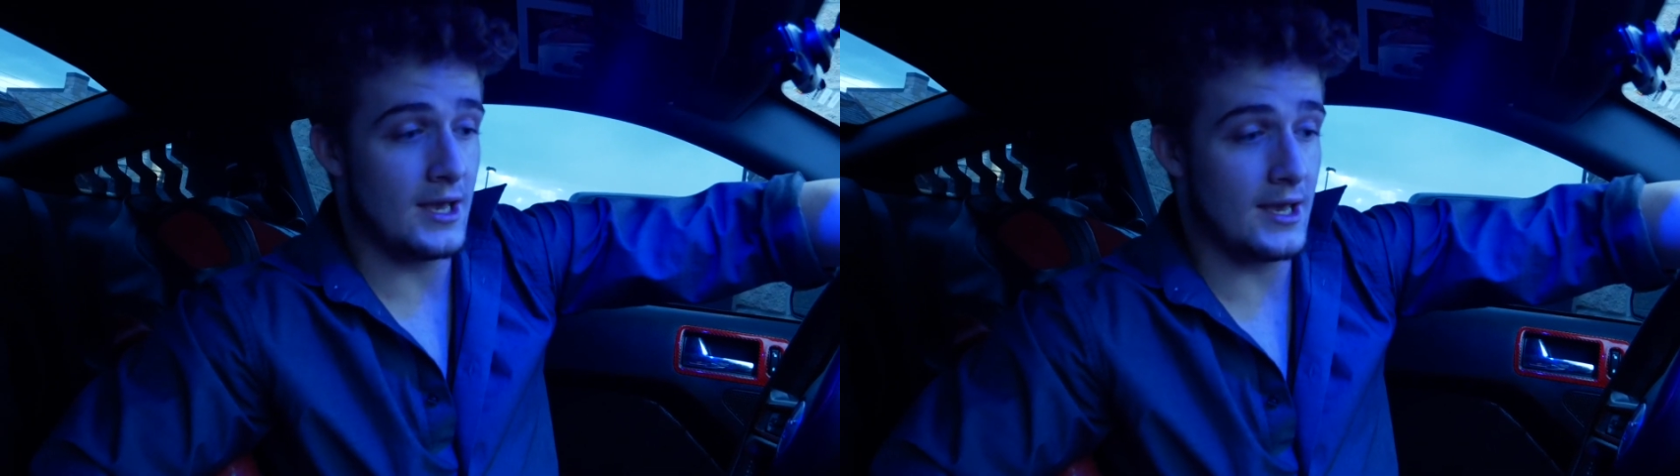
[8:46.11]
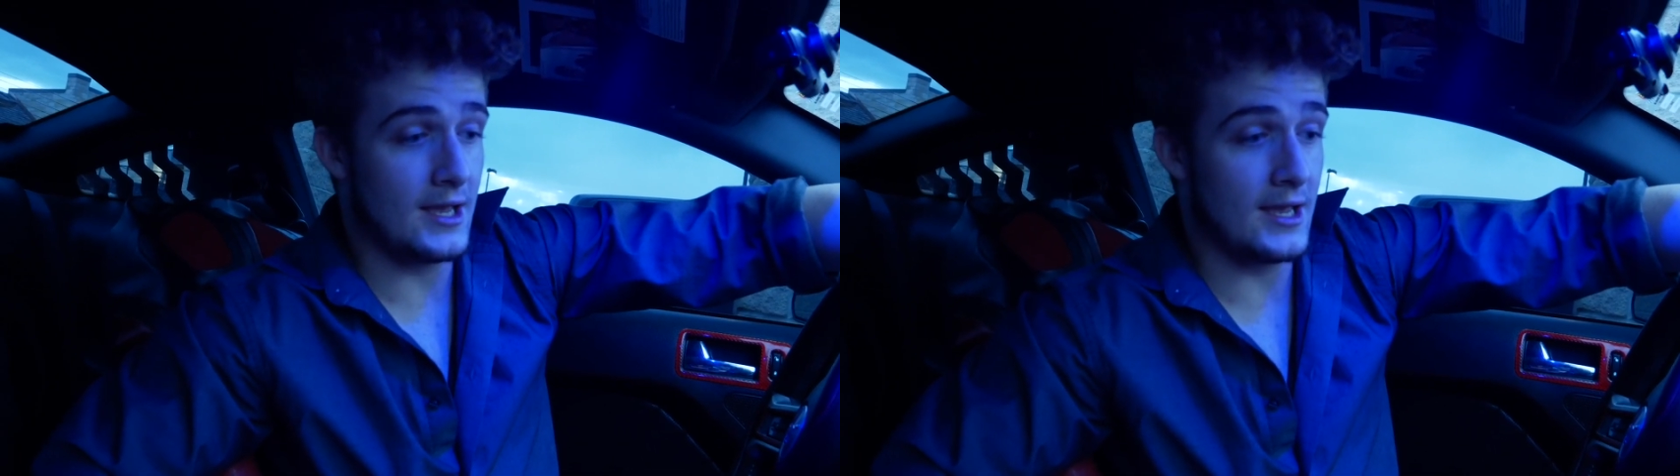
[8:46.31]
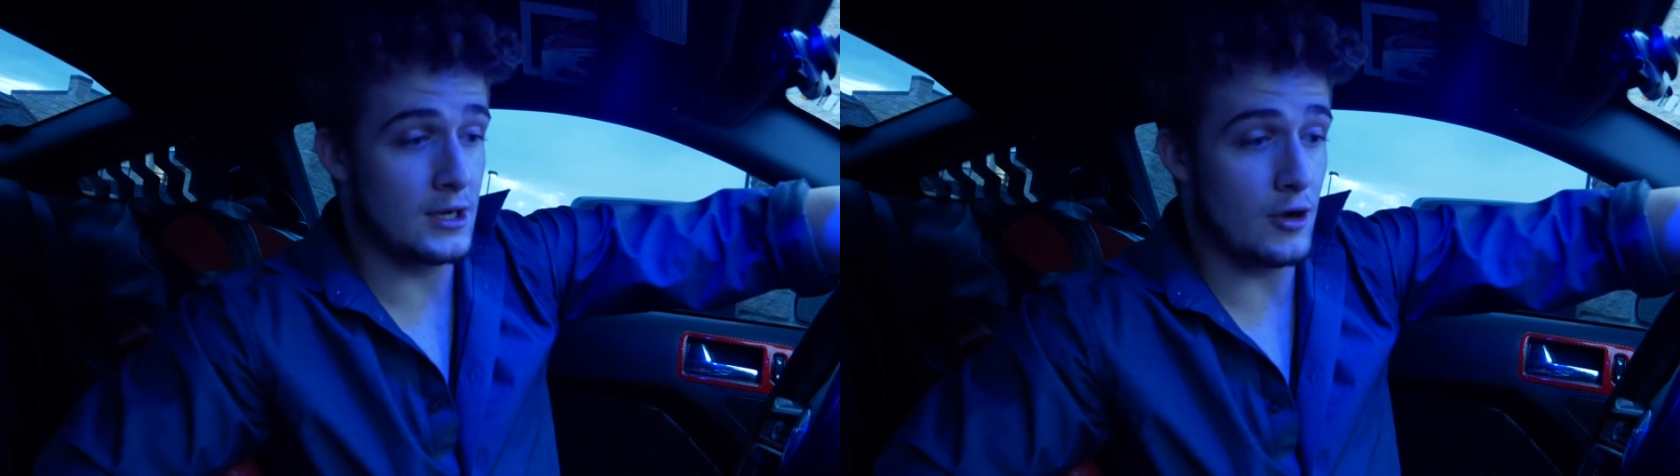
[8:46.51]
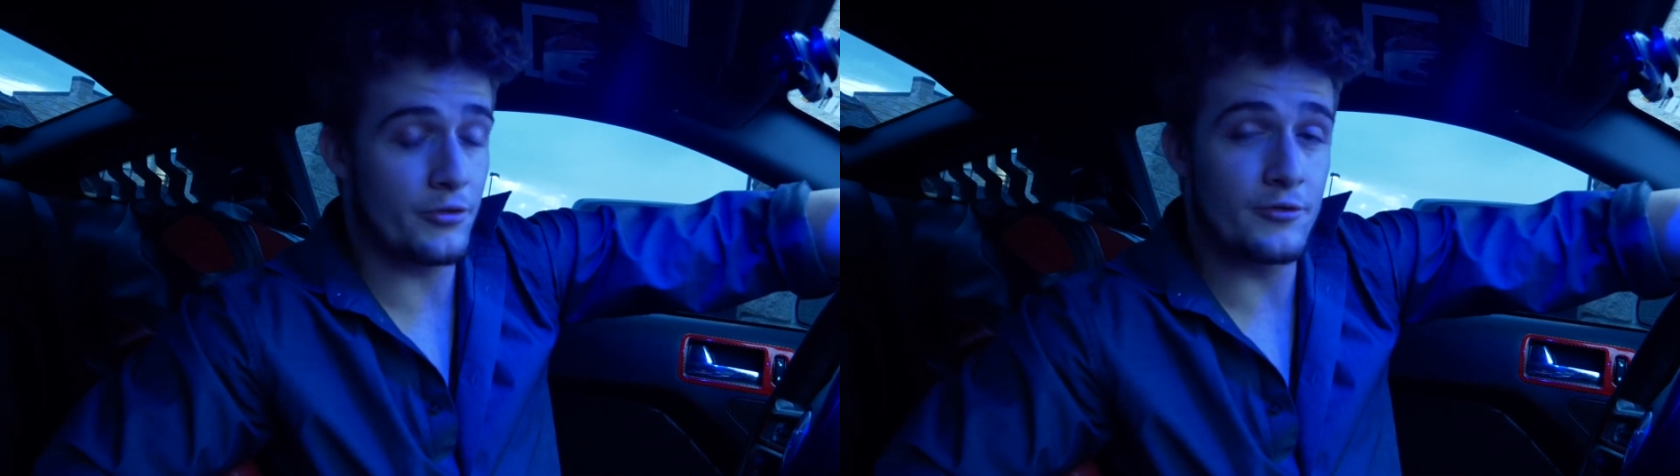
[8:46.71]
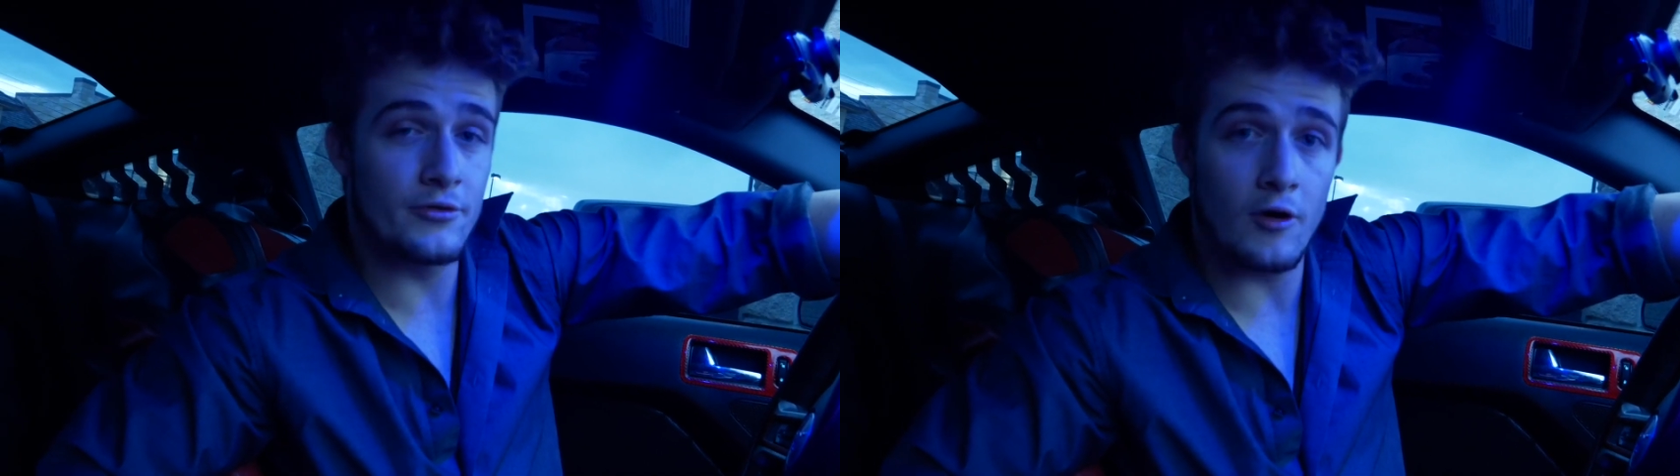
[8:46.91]
and go
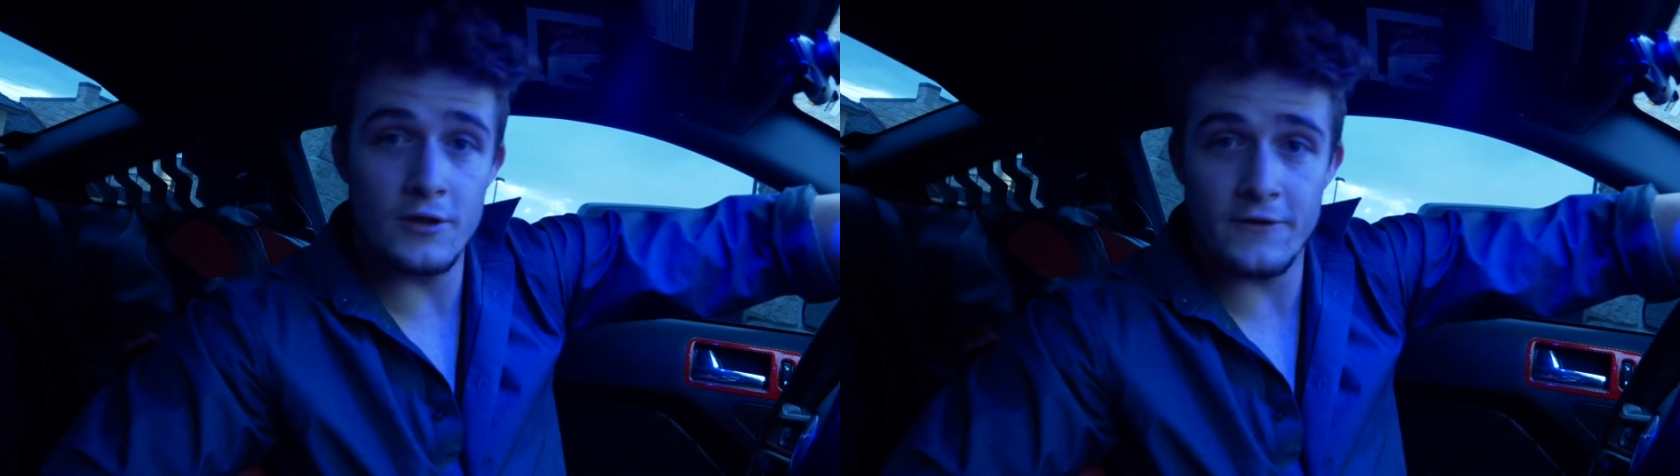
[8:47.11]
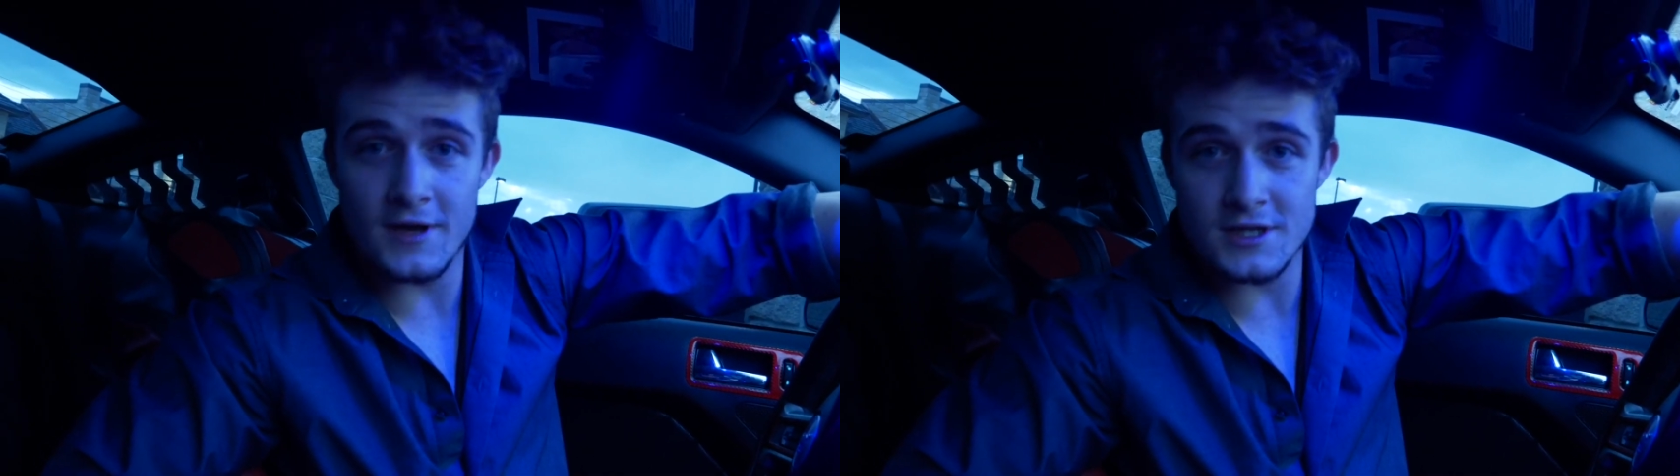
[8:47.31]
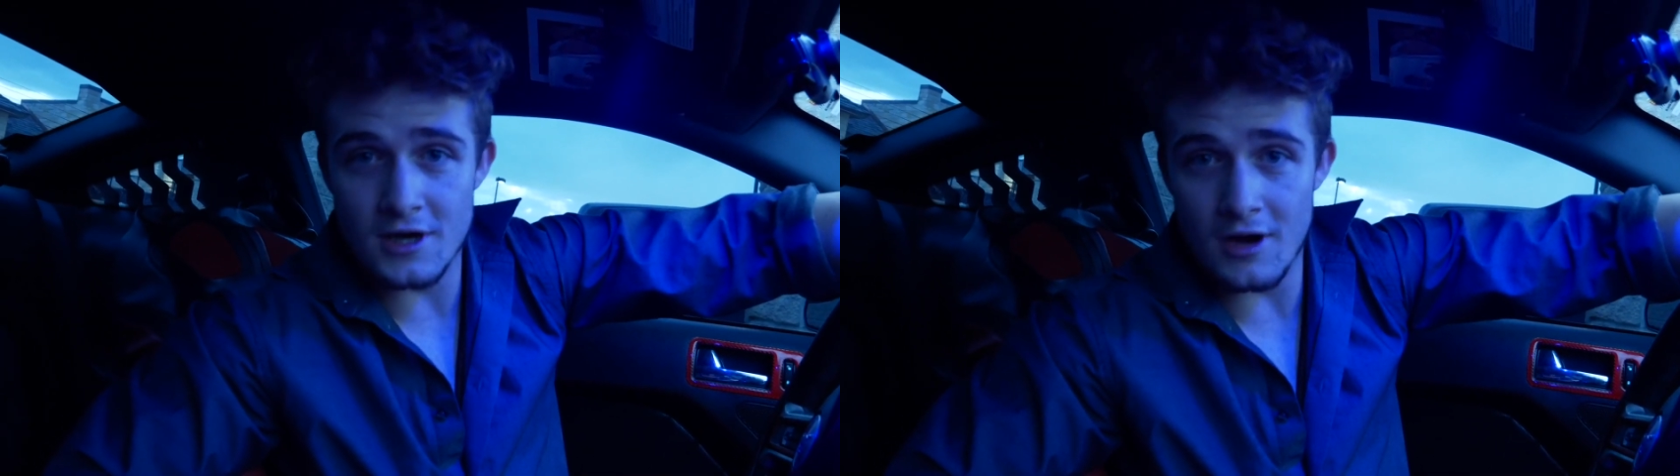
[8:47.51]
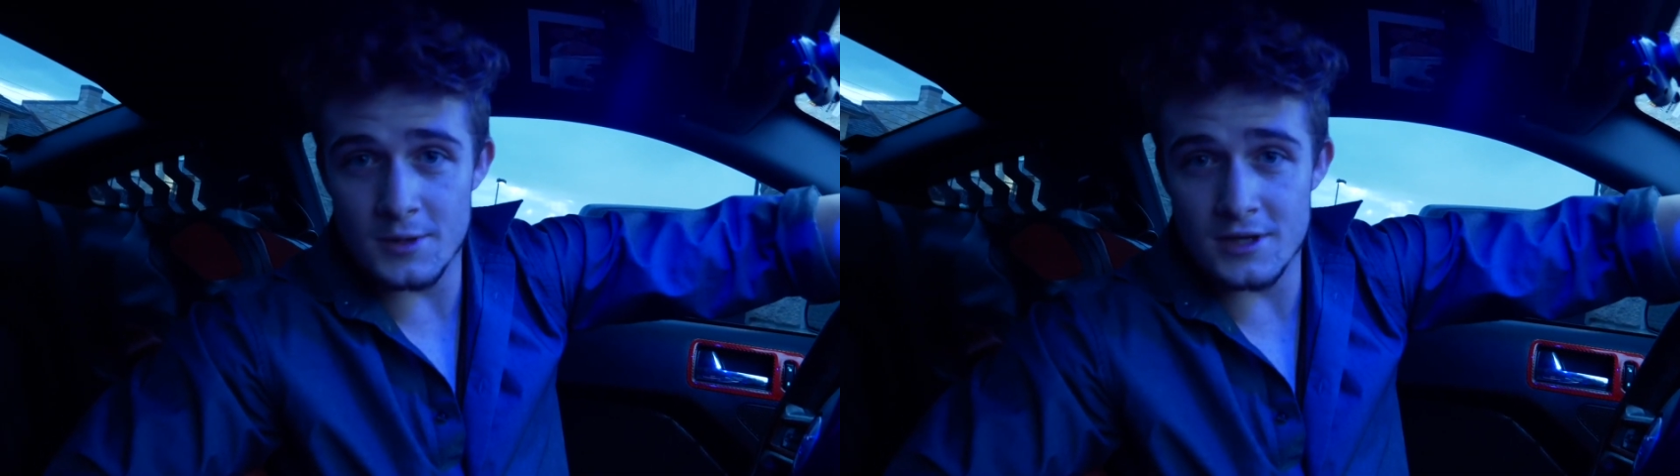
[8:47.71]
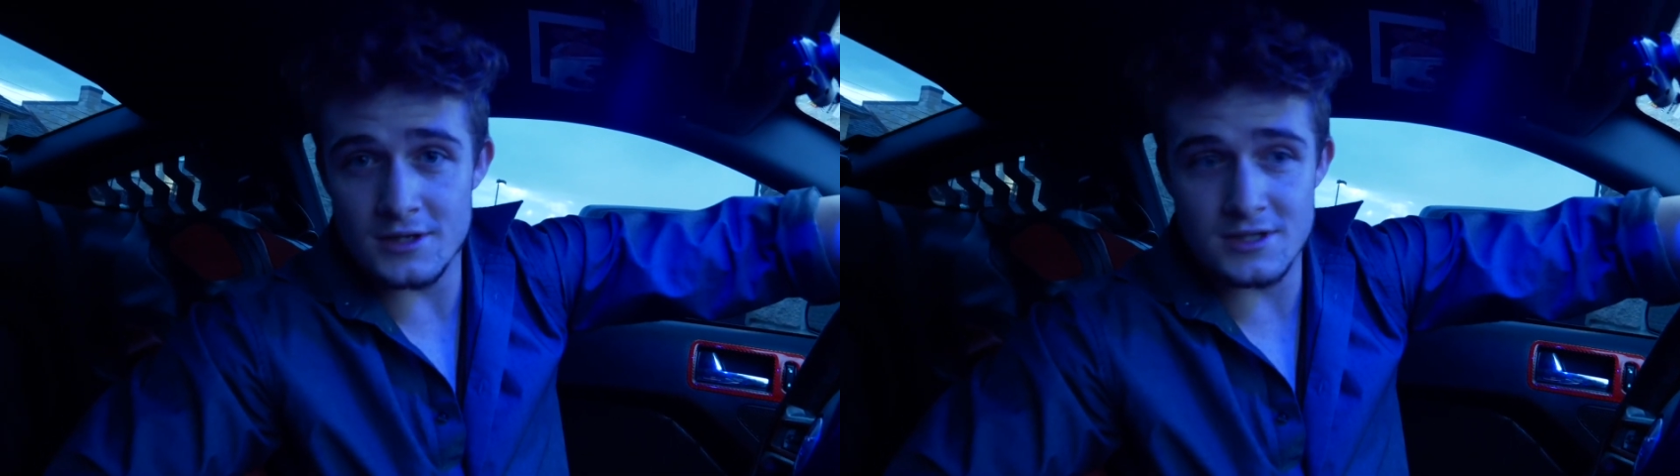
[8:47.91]
through the OnlyFans
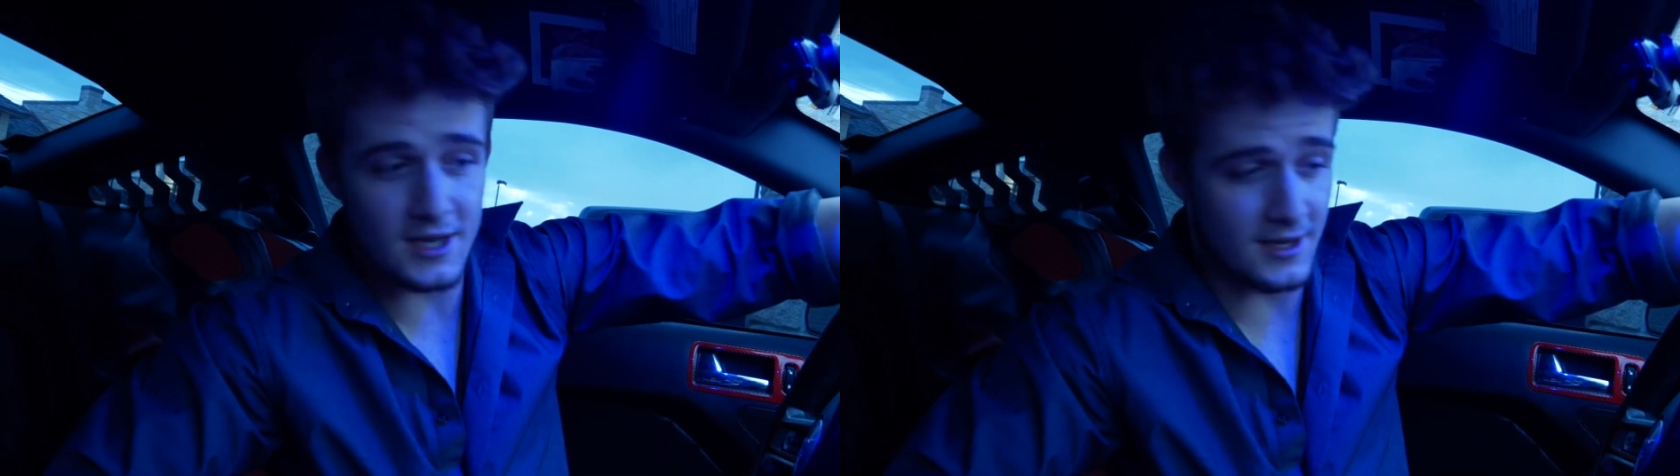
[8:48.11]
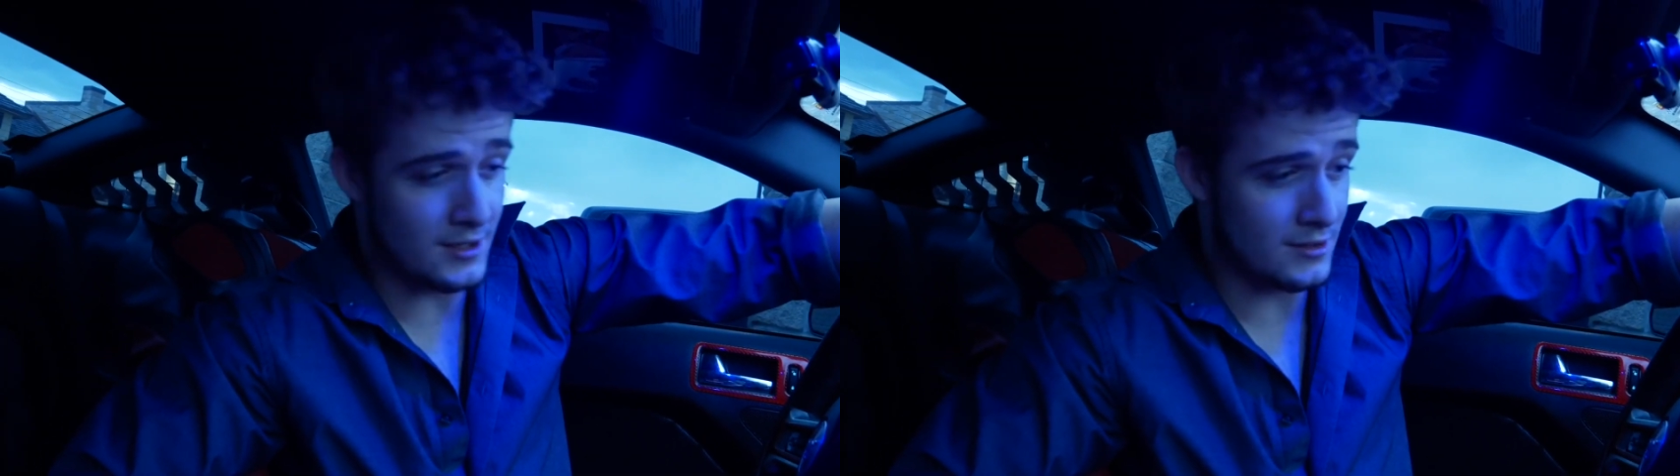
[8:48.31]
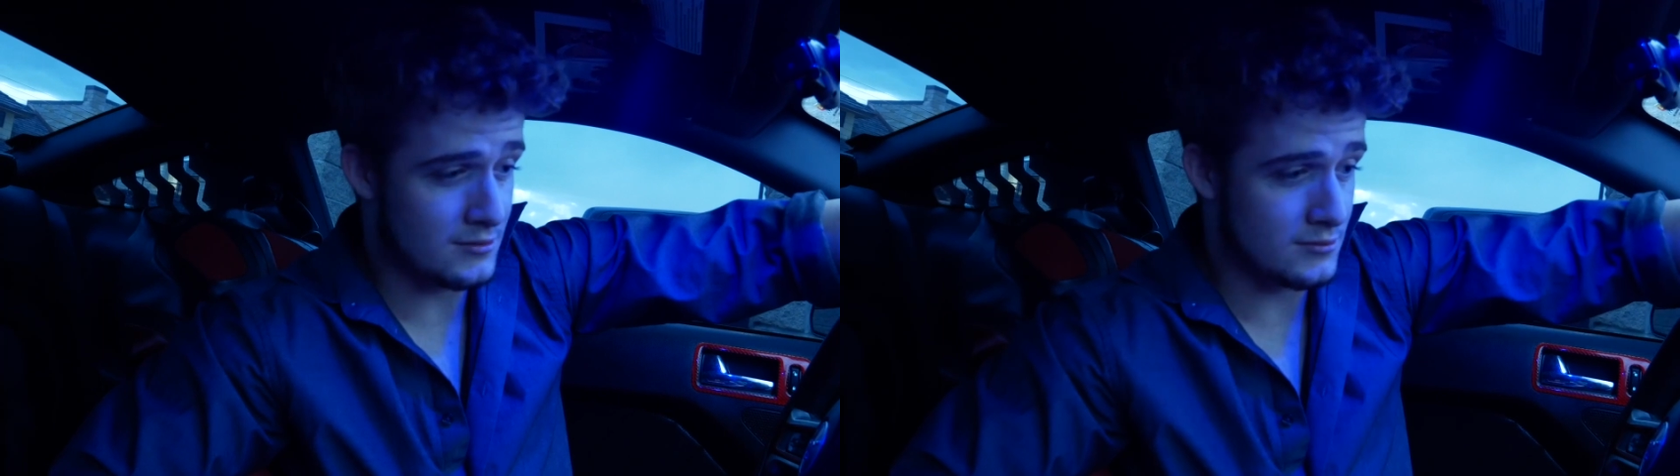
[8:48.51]
comments and